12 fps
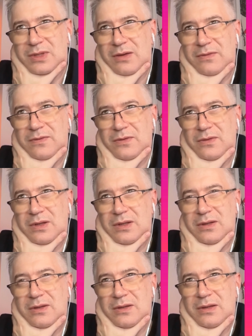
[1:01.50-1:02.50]
Typhoon
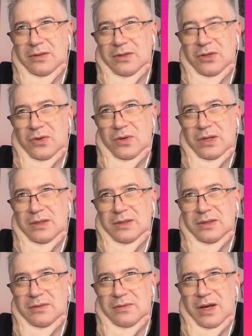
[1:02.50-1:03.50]
uh, story
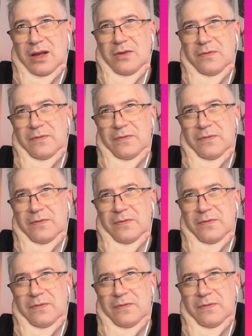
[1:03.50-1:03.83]
is kind of